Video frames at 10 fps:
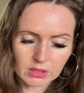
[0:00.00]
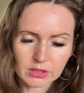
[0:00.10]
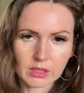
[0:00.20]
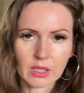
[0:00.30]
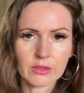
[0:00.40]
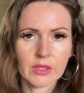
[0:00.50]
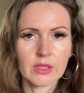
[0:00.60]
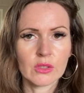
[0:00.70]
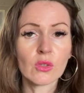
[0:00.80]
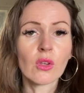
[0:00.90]
you know,
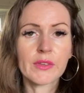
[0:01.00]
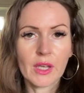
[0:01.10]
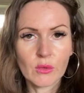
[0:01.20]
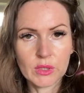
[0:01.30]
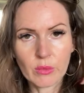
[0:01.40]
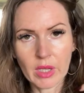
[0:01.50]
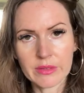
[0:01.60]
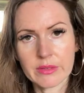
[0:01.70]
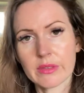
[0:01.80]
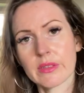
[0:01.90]
you're not the only
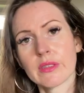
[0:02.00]
one.